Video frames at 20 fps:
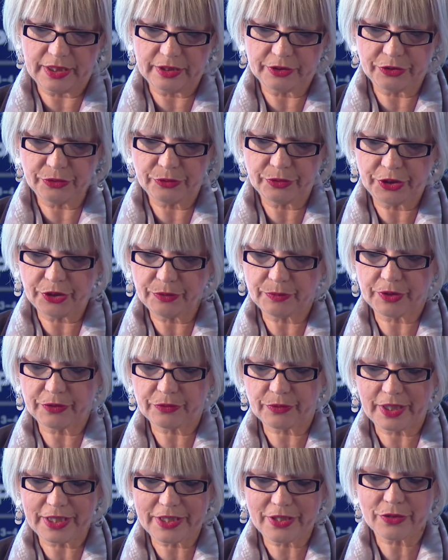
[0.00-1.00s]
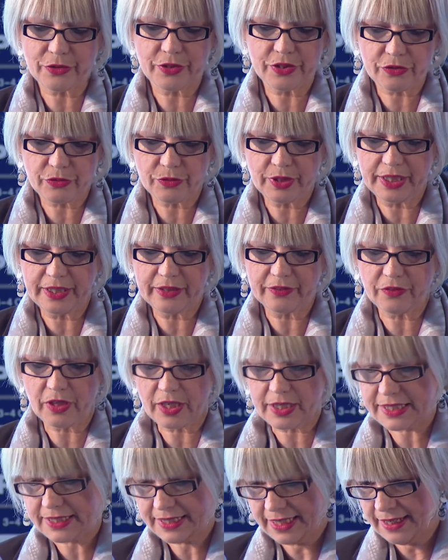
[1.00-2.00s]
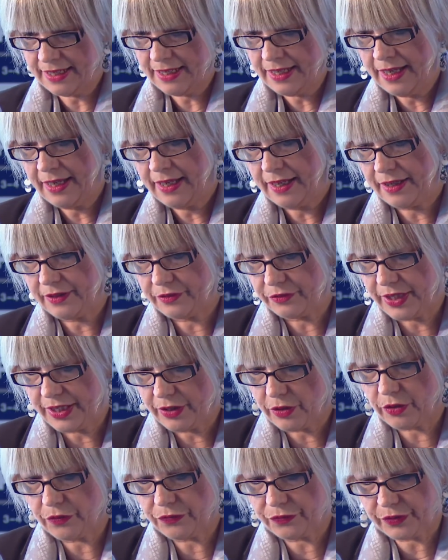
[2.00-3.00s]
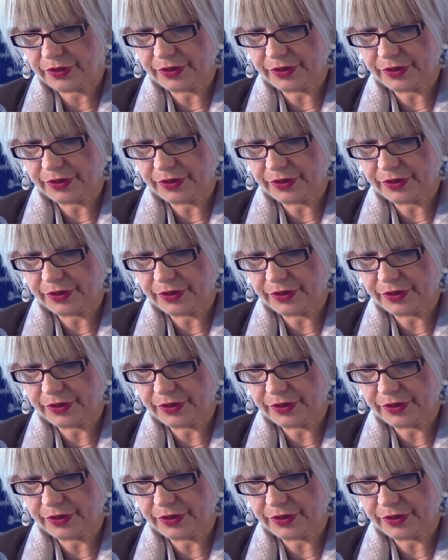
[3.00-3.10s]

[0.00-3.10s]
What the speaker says: to human rights. So it's really a vast array of